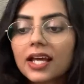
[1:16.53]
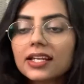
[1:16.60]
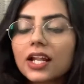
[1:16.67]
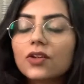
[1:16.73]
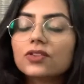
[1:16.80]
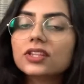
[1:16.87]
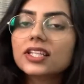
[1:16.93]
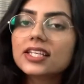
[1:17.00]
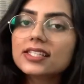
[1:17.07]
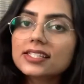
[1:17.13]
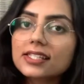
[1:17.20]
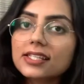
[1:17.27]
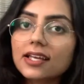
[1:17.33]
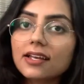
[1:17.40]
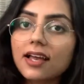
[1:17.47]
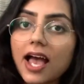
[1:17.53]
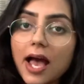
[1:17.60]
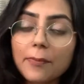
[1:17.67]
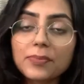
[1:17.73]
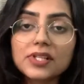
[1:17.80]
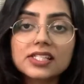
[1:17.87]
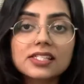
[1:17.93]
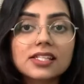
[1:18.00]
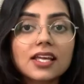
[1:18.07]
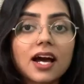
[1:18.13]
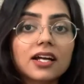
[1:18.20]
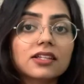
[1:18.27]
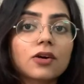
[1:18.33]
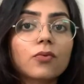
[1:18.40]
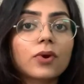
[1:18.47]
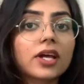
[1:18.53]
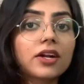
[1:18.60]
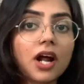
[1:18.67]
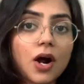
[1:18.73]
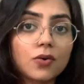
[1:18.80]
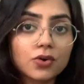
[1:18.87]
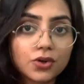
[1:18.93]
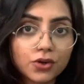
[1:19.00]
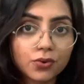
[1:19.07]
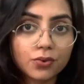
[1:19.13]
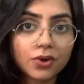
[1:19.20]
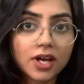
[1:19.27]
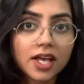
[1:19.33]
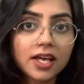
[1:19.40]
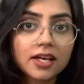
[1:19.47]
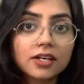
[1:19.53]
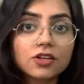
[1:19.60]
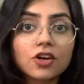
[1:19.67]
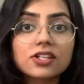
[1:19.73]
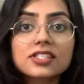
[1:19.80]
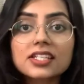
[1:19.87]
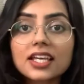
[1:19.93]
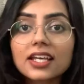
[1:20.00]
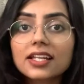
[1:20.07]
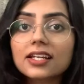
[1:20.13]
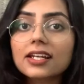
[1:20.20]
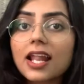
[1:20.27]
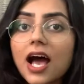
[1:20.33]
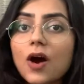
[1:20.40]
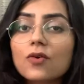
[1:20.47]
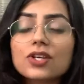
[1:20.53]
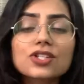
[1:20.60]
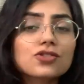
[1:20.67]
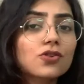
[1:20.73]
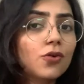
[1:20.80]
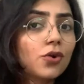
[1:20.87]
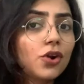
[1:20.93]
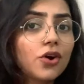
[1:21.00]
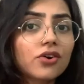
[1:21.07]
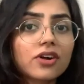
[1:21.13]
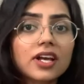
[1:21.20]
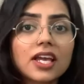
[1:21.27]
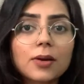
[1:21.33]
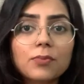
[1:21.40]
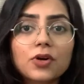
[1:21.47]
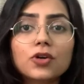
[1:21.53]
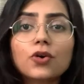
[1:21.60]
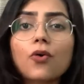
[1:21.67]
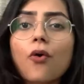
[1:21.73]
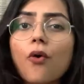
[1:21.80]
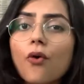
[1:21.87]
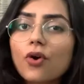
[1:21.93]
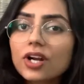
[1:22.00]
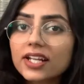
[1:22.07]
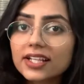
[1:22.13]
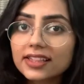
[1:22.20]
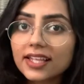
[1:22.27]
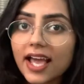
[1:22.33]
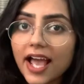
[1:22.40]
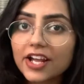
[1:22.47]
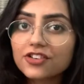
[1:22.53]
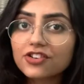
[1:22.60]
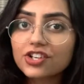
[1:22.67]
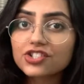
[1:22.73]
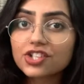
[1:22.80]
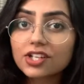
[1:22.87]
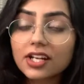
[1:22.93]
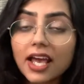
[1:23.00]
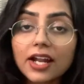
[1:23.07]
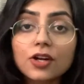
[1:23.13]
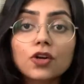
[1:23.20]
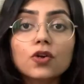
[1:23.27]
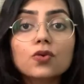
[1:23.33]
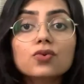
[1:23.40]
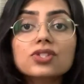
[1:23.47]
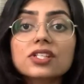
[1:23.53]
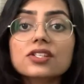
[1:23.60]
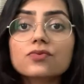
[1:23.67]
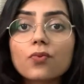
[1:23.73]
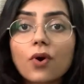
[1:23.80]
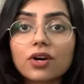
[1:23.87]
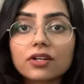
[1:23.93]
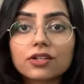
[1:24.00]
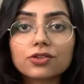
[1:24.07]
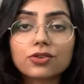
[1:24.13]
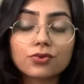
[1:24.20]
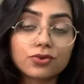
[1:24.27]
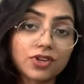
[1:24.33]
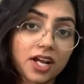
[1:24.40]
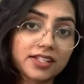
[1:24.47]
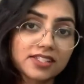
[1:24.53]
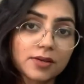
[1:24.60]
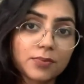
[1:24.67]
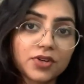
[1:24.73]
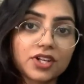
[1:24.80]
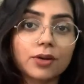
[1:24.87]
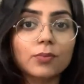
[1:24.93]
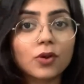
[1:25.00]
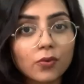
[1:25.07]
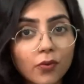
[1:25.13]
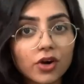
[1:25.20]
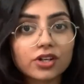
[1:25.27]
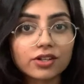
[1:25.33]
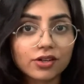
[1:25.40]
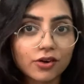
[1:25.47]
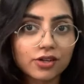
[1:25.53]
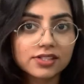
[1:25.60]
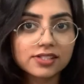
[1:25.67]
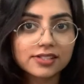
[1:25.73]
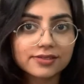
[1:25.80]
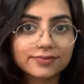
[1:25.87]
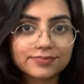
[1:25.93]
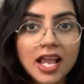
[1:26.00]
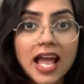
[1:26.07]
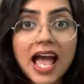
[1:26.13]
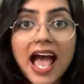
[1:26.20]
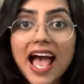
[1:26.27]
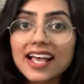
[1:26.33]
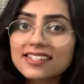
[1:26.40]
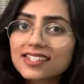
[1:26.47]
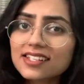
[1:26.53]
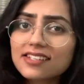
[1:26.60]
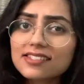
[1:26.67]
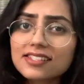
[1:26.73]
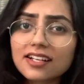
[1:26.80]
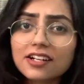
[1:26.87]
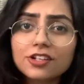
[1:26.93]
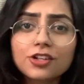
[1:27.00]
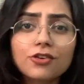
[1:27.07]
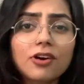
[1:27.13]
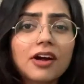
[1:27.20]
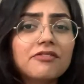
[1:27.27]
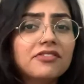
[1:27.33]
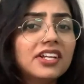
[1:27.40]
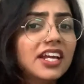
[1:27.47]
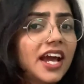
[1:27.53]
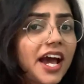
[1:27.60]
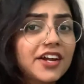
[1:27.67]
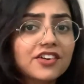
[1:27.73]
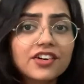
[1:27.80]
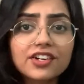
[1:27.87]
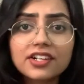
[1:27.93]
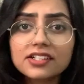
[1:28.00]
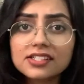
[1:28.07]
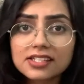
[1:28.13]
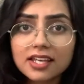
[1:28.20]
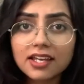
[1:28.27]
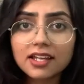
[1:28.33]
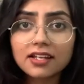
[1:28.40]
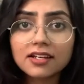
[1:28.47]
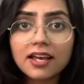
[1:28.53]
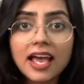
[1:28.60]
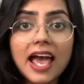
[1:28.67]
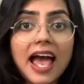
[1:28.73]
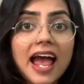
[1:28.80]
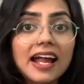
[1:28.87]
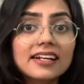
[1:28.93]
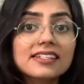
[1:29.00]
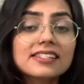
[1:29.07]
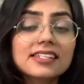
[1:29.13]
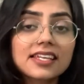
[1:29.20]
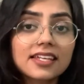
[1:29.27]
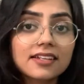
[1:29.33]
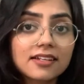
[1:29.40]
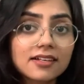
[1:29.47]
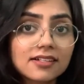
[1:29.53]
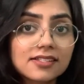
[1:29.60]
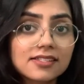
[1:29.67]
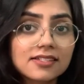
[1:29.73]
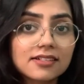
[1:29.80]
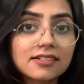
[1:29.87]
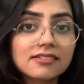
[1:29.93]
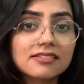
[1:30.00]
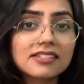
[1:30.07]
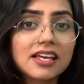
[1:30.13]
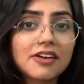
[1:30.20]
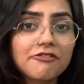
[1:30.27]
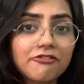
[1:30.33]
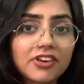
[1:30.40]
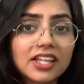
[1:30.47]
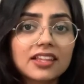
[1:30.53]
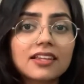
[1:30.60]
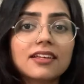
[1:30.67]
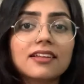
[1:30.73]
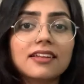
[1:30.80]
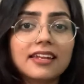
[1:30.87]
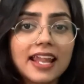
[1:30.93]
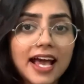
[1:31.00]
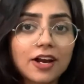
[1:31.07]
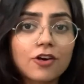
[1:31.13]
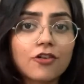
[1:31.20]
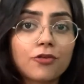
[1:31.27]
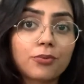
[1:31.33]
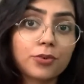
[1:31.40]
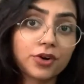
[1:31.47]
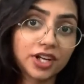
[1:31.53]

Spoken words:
Now this happens the other way around too. Your skin now is no longer able to hold in the hydration and loses water through transepidermal water loss. As a result, you have dehydrated skin and skin concerns with lack of